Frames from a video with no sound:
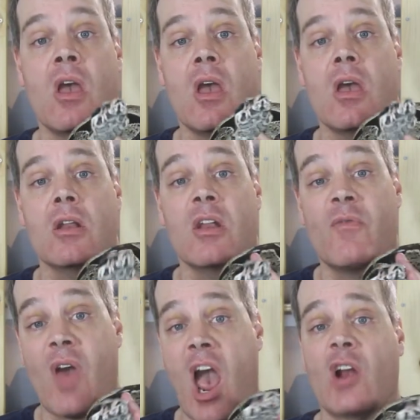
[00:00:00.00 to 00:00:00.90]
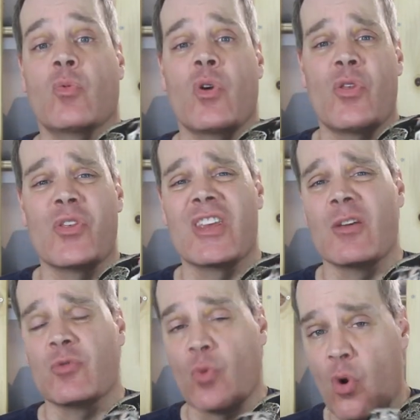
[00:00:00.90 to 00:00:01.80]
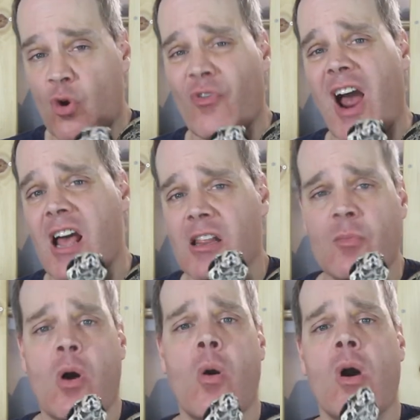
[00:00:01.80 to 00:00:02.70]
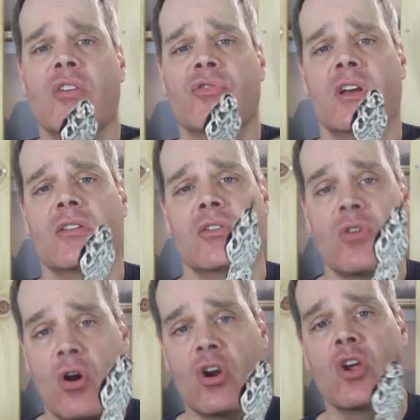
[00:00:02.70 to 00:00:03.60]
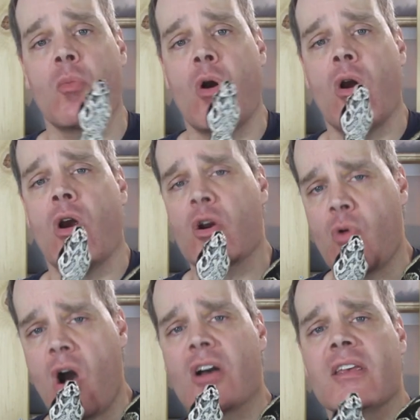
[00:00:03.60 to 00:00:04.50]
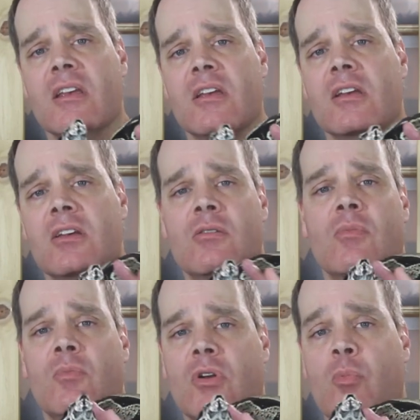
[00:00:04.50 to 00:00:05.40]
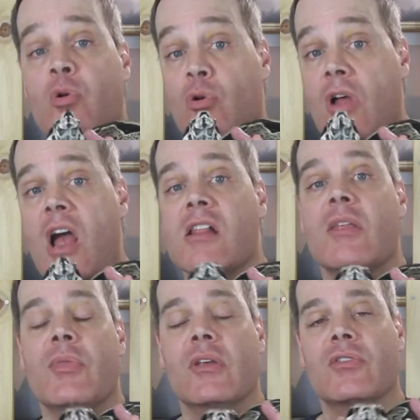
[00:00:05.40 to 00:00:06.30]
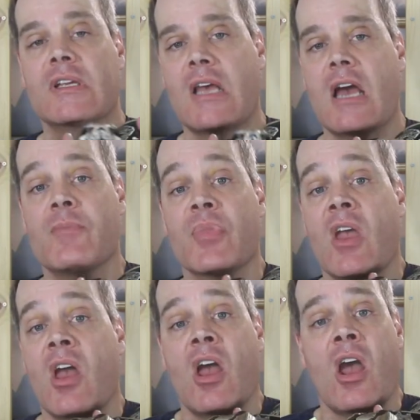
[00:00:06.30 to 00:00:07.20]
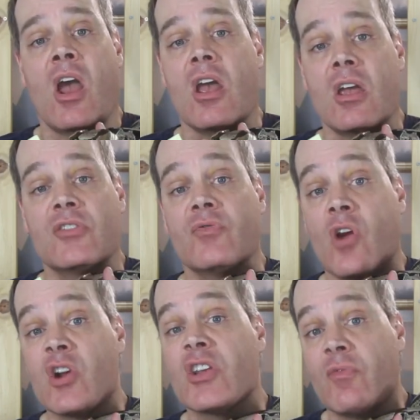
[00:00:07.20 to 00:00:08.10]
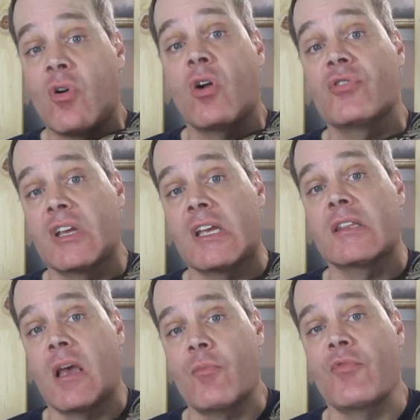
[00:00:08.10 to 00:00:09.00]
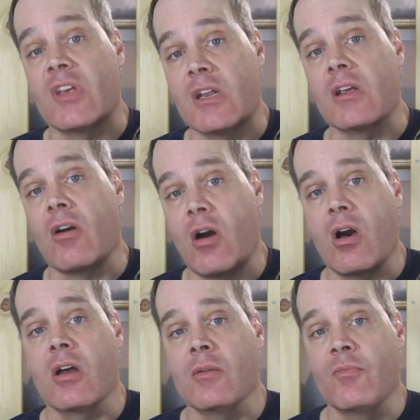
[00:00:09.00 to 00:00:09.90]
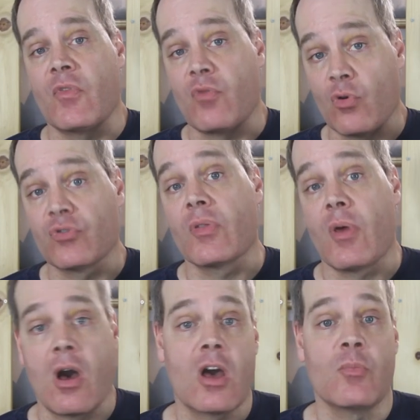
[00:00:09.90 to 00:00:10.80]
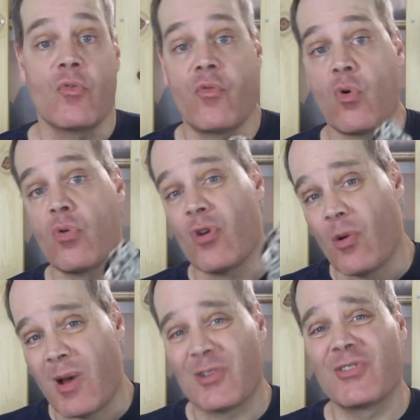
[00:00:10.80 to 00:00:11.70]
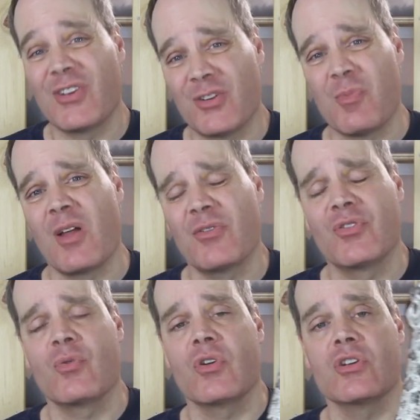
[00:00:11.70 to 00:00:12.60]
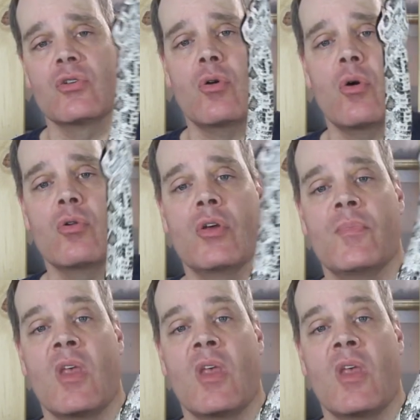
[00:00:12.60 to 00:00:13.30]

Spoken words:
And in fact, with the dwarf island boas, like the Tarahumara, Crawkey, you know, Pearl Island, things like that, it's very difficult to get them feeding on frozen-thawed before they're about 6 months to a year old.